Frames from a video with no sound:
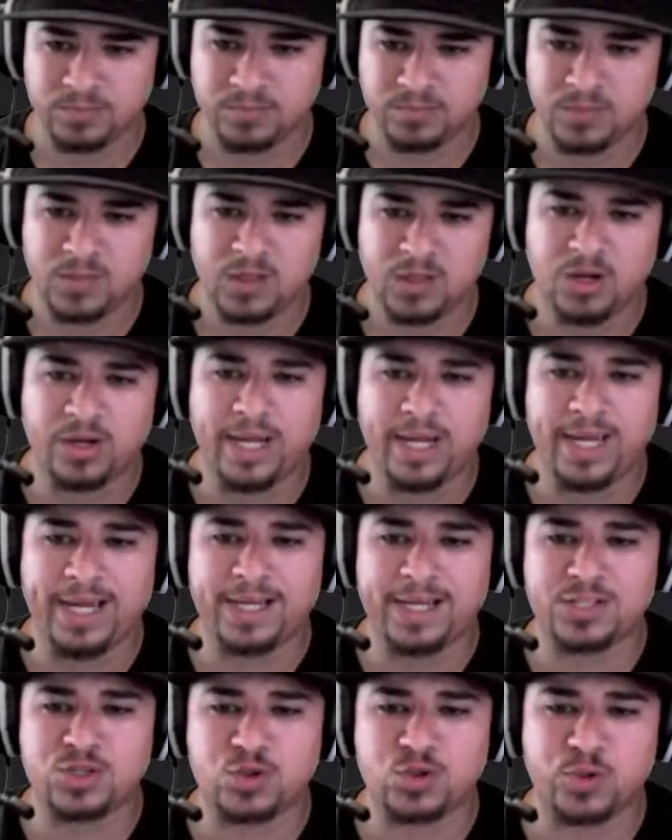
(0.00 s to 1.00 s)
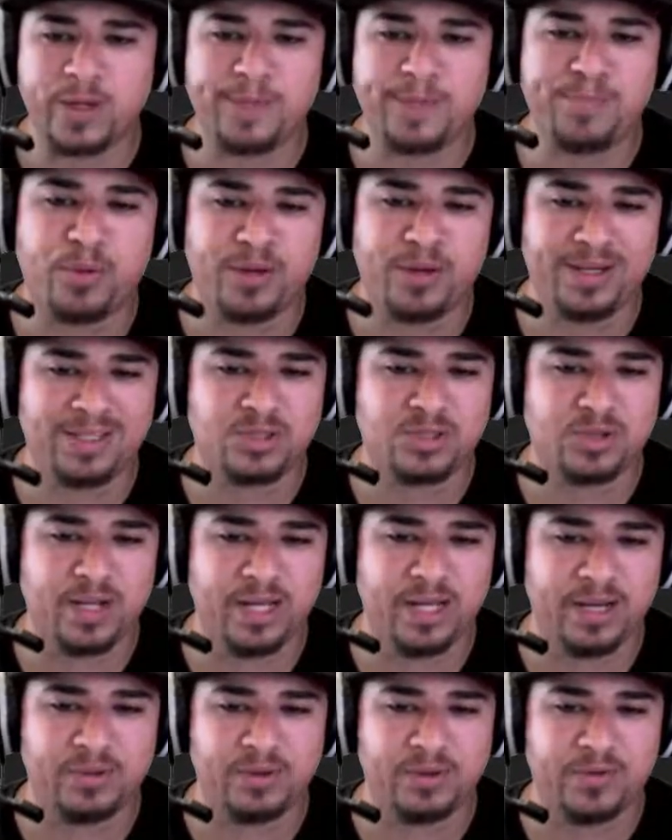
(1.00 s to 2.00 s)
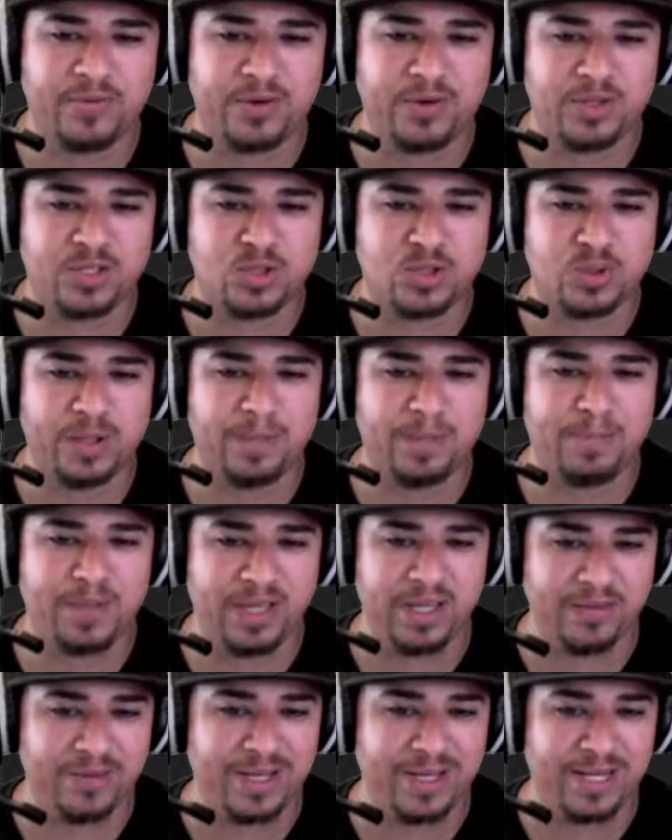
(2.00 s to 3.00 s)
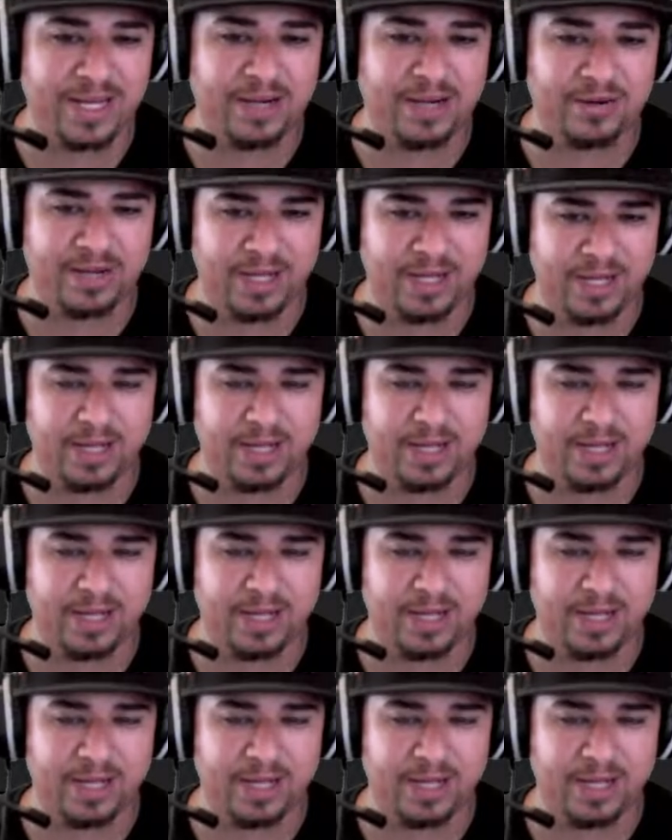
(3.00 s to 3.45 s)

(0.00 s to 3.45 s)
Okay, a swing point in trading refers to a pivot area.